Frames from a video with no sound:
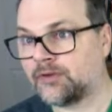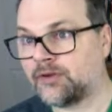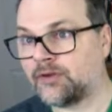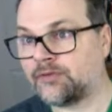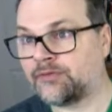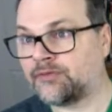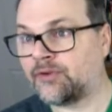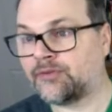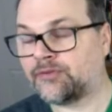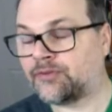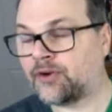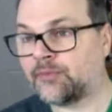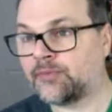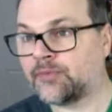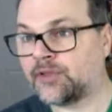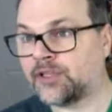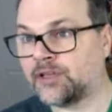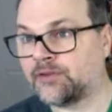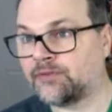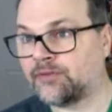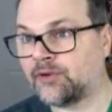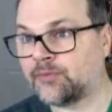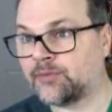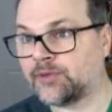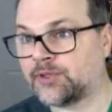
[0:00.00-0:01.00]
from
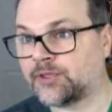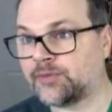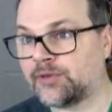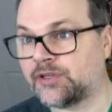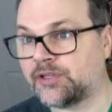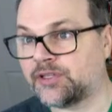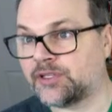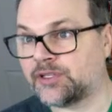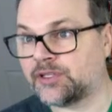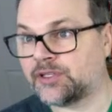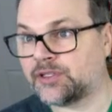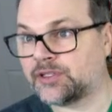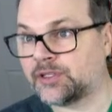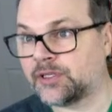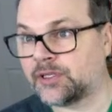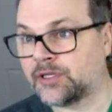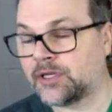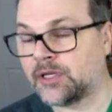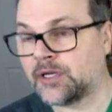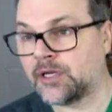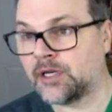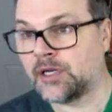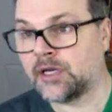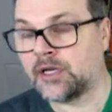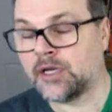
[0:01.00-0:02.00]
the species,
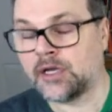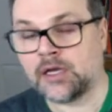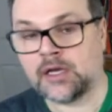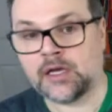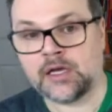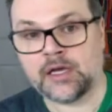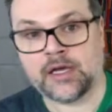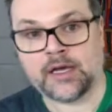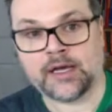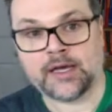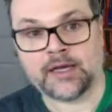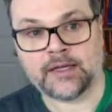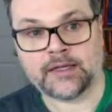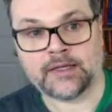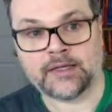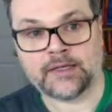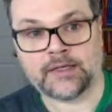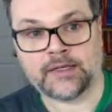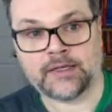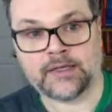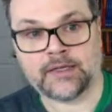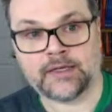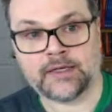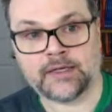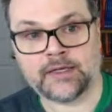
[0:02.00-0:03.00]
and
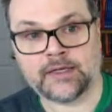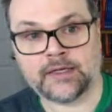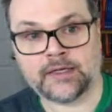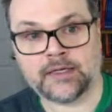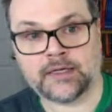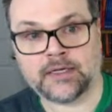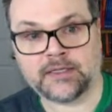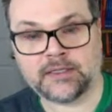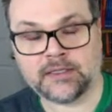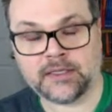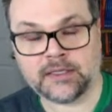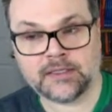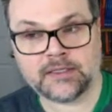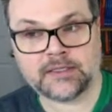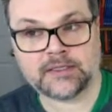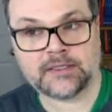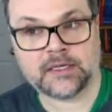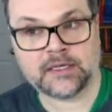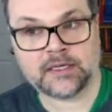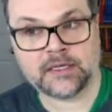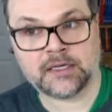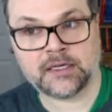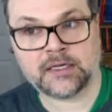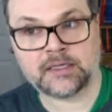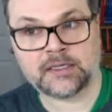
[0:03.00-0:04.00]
it's
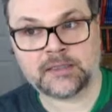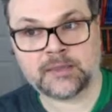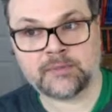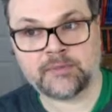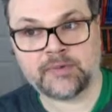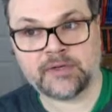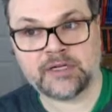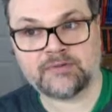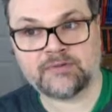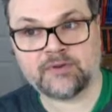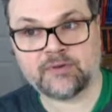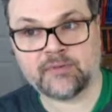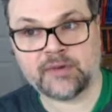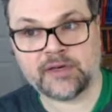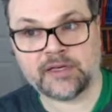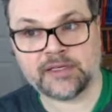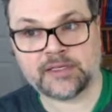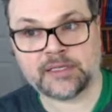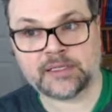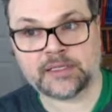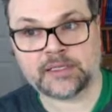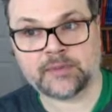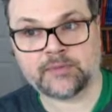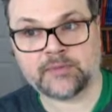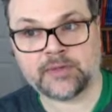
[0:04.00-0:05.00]
a bit of a
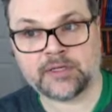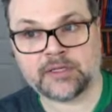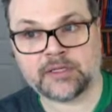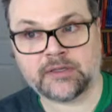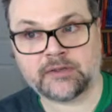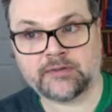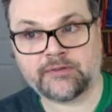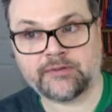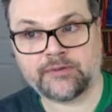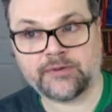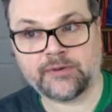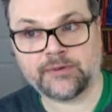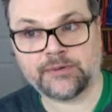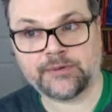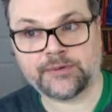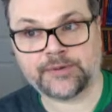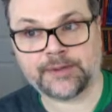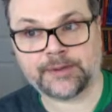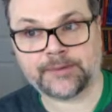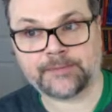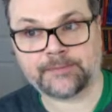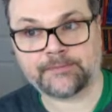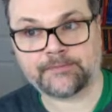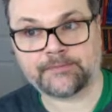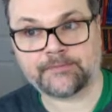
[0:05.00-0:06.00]
mess. It's a bit confusing.